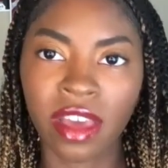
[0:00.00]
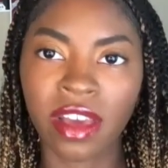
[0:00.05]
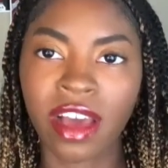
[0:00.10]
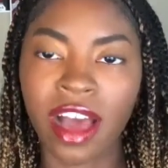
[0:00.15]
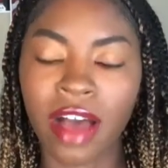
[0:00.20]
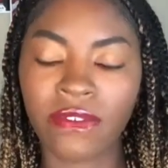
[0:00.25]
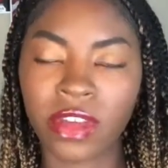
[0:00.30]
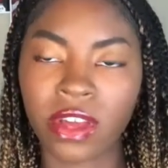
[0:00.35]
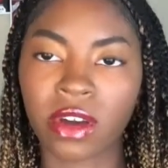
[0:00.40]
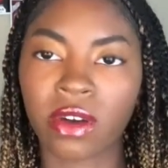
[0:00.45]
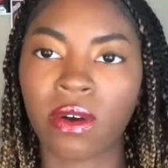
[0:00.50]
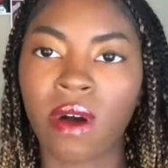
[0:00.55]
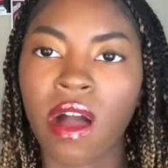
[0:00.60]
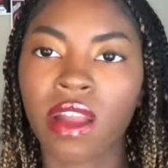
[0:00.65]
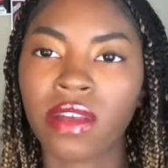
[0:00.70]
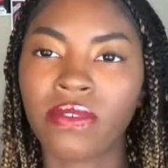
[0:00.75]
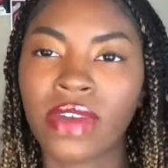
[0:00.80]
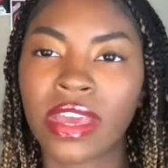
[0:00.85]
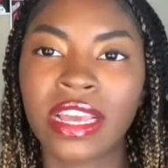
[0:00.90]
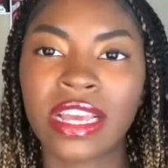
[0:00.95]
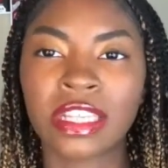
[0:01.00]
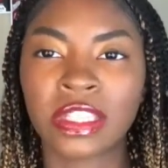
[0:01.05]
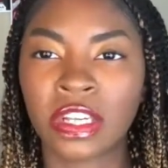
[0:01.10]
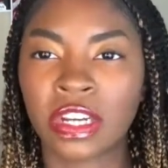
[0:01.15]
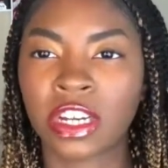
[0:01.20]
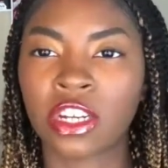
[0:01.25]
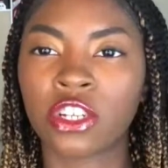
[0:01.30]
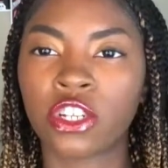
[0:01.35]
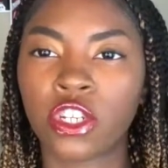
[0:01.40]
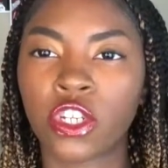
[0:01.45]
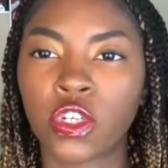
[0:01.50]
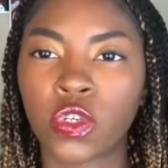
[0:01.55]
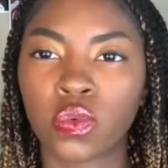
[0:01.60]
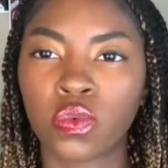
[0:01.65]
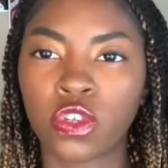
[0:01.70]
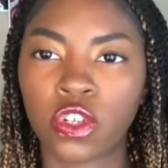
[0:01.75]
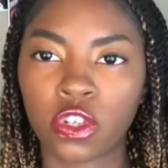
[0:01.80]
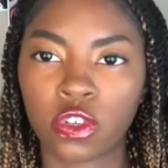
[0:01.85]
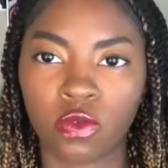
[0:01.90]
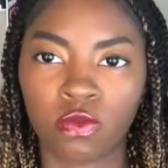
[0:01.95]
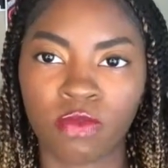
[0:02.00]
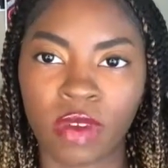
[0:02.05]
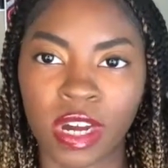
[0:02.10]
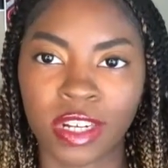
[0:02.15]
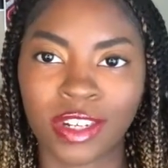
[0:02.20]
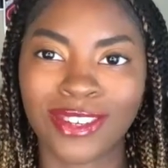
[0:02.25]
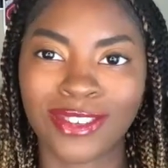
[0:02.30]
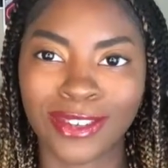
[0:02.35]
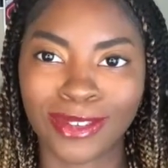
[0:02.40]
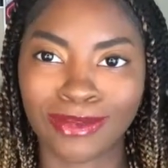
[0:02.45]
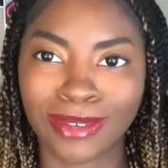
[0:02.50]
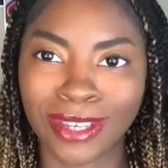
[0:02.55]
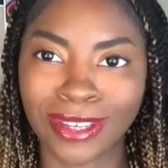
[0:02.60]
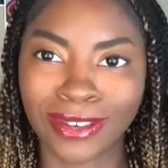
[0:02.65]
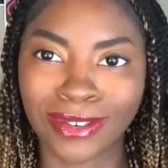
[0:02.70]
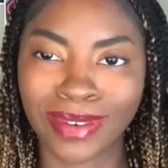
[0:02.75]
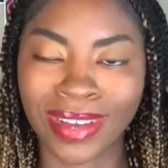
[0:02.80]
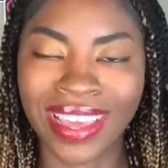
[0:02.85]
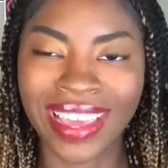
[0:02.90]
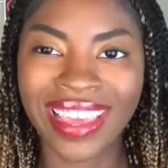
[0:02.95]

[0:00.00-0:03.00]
Having a lot of it isn't going to do too much to you.